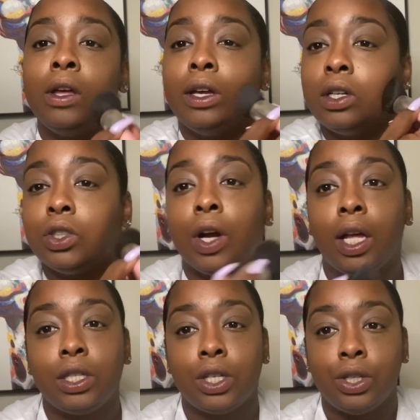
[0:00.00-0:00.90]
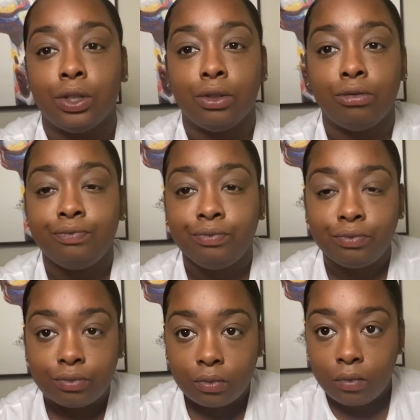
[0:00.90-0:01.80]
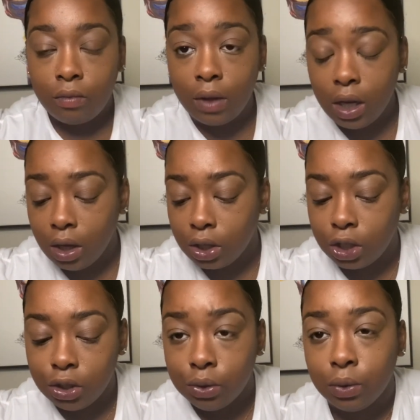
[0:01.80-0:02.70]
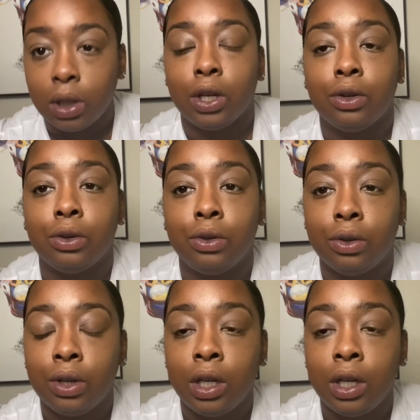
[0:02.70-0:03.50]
you're trying to do a cute little,